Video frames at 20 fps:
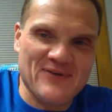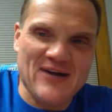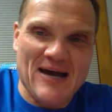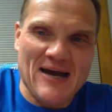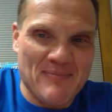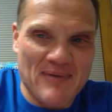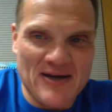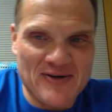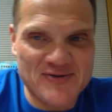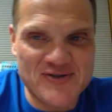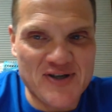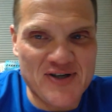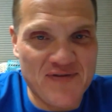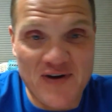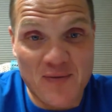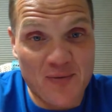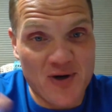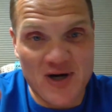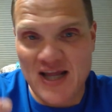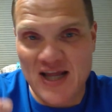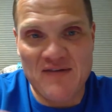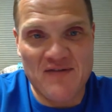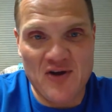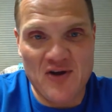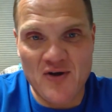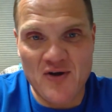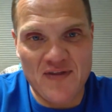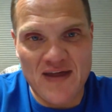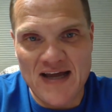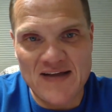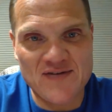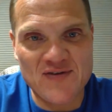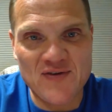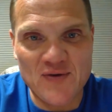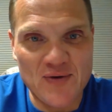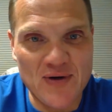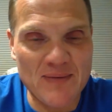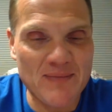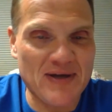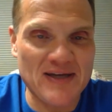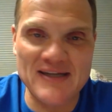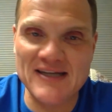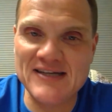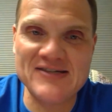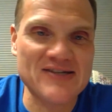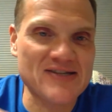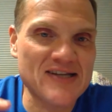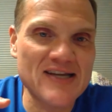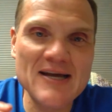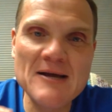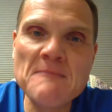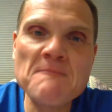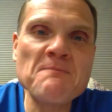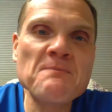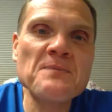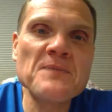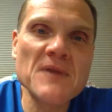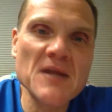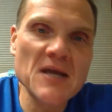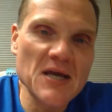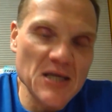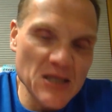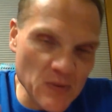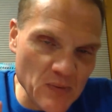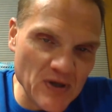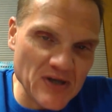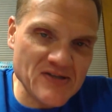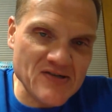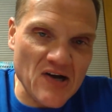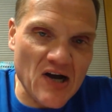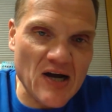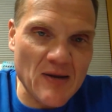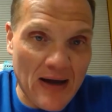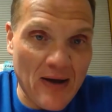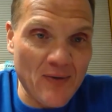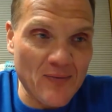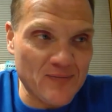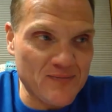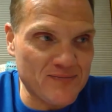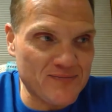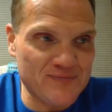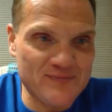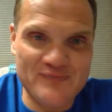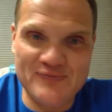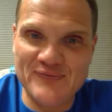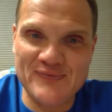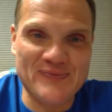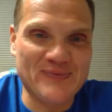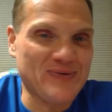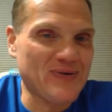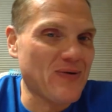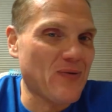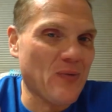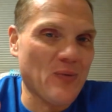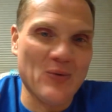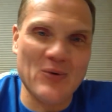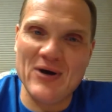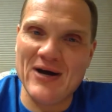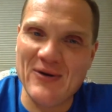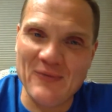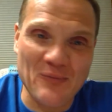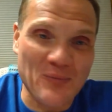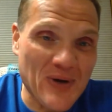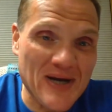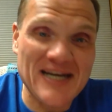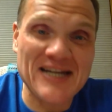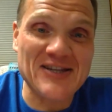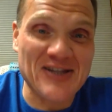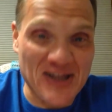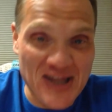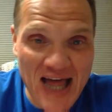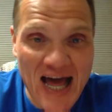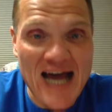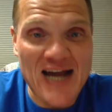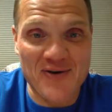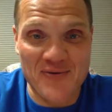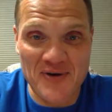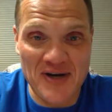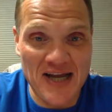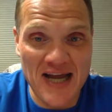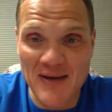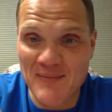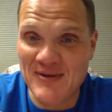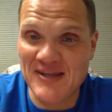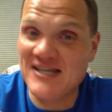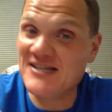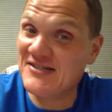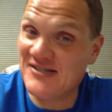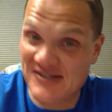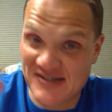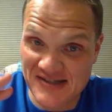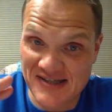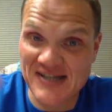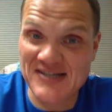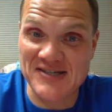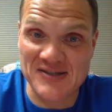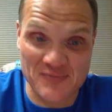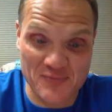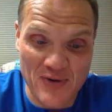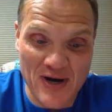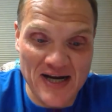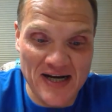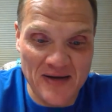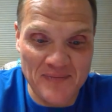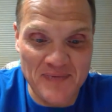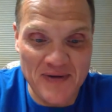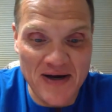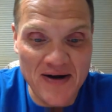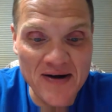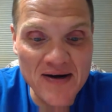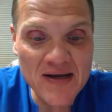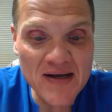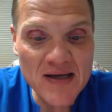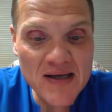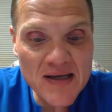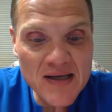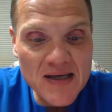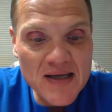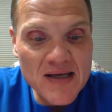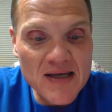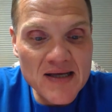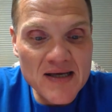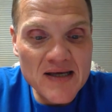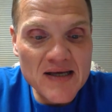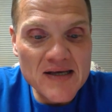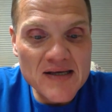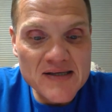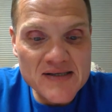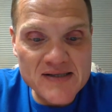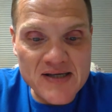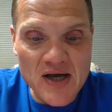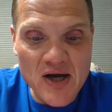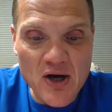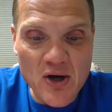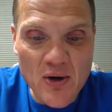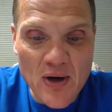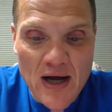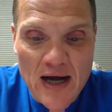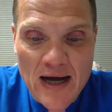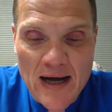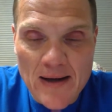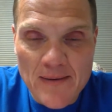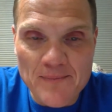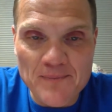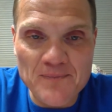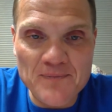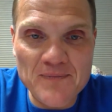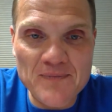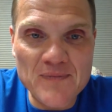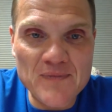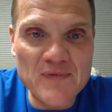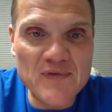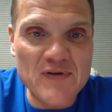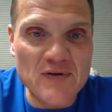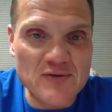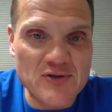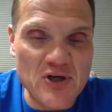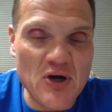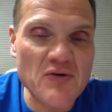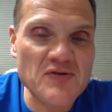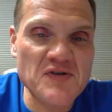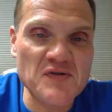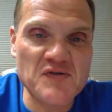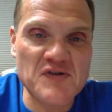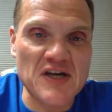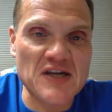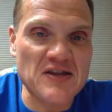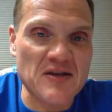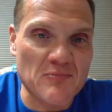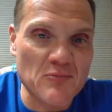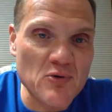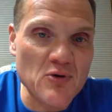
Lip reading: got better stuff here. We're gonna give you all that too. I mean, you want to talk about winning the lottery. I mean, this is right up there. So Joseph sent